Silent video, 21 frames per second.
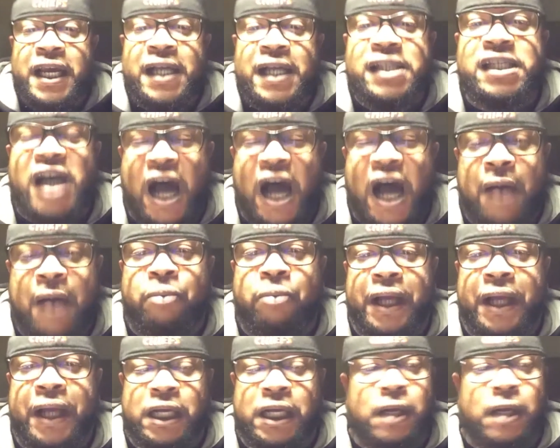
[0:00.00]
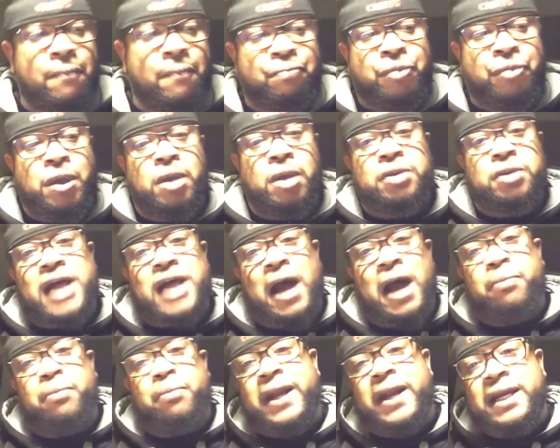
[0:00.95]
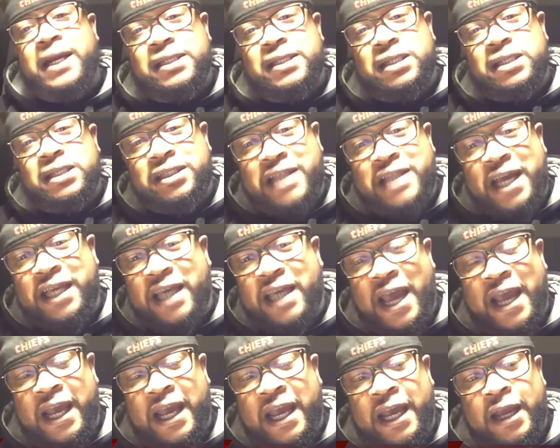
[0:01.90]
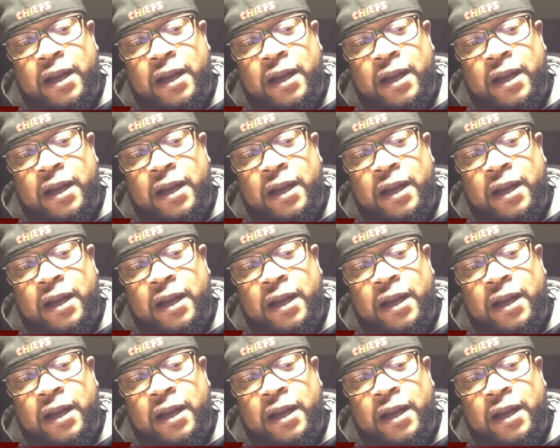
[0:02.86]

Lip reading: Tom Brady. Tom Brady is a dickhead.